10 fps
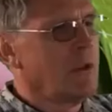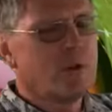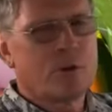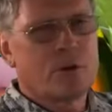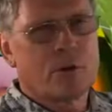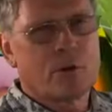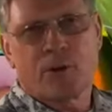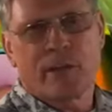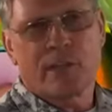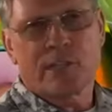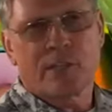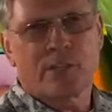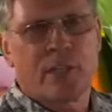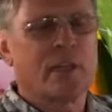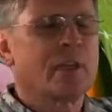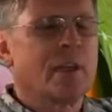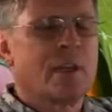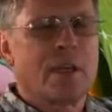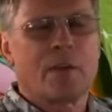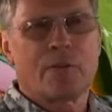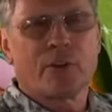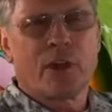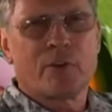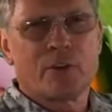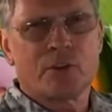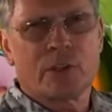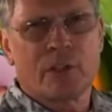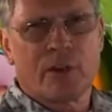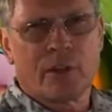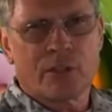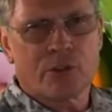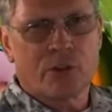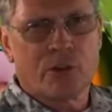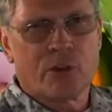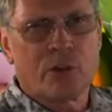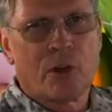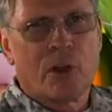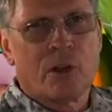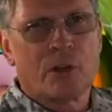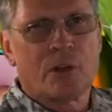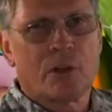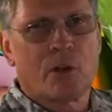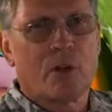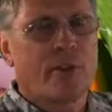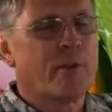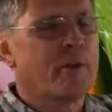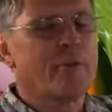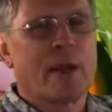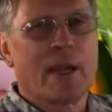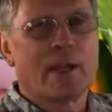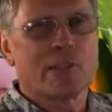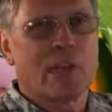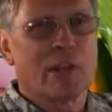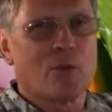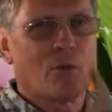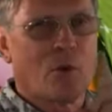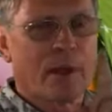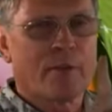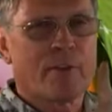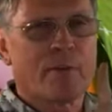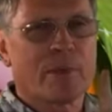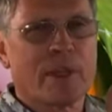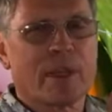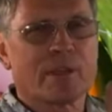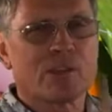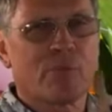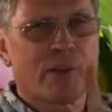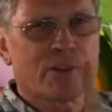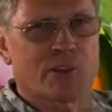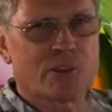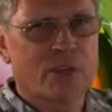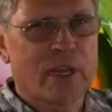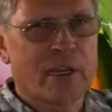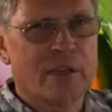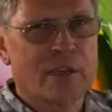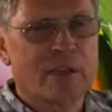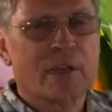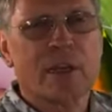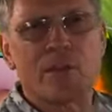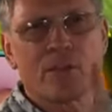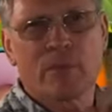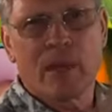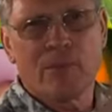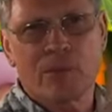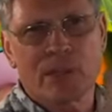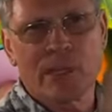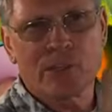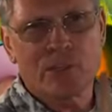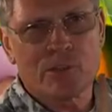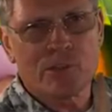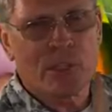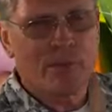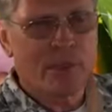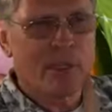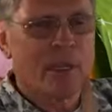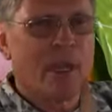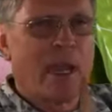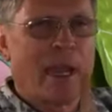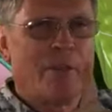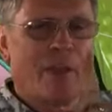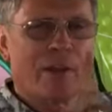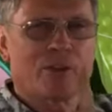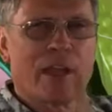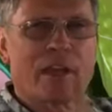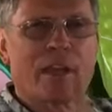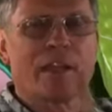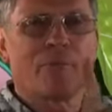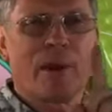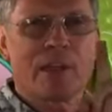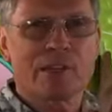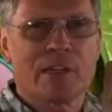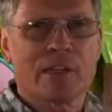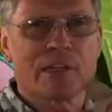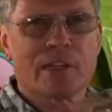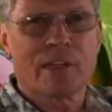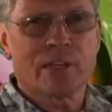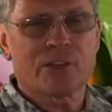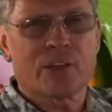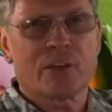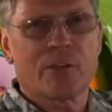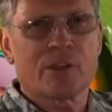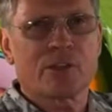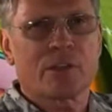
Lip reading: couldn't prove any such thing. If your evolution theory is true, your whole theory relies on one of them getting a special trait, either by mutations or something, and that trait getting passed on to the next generation.